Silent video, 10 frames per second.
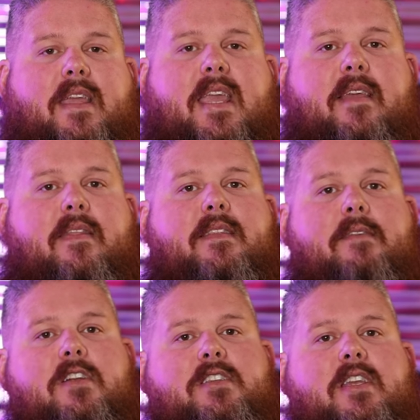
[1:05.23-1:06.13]
of the key
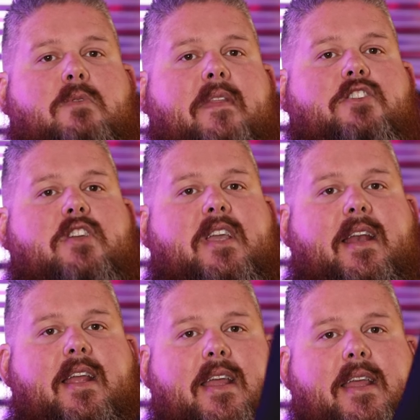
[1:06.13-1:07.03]
differences, one of the things you
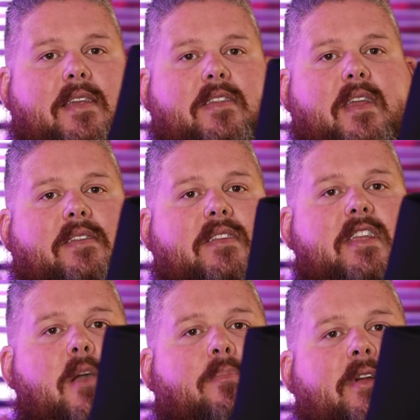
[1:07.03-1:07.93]
get is this
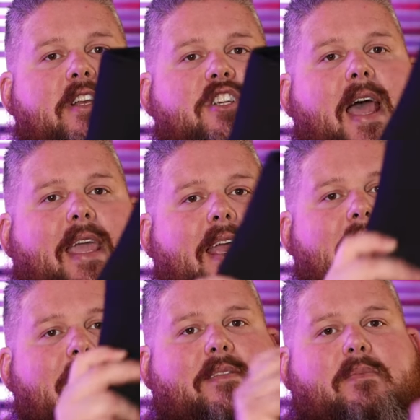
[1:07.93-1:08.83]
neoprene
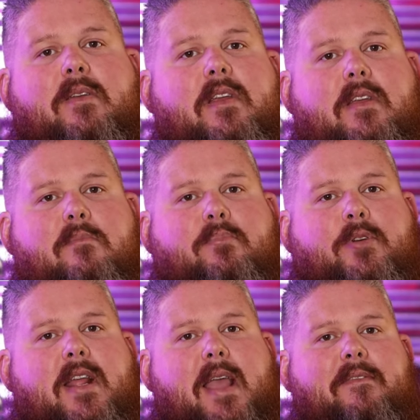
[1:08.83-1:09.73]
jacket. It's
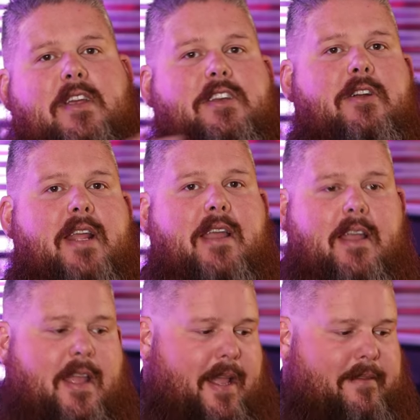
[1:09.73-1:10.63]
pretty heavy duty.
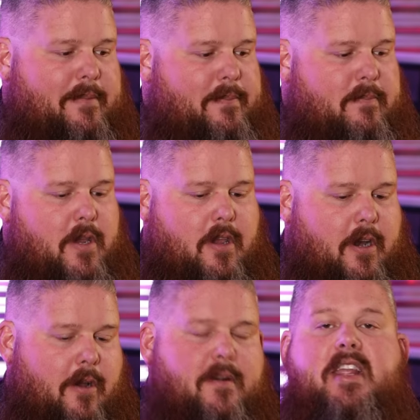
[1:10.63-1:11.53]
It's, you know,